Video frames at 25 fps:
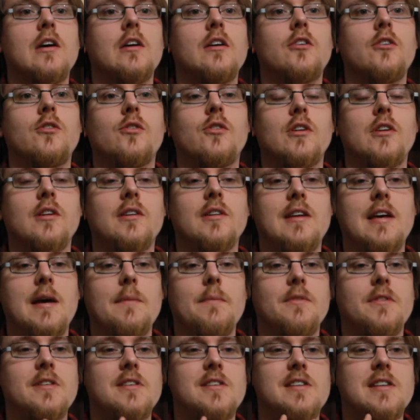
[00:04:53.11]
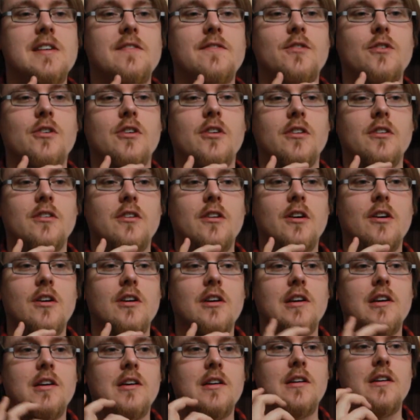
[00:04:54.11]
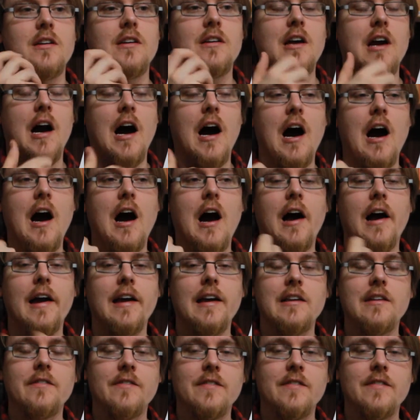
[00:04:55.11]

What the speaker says: you could attempt to see if you can kind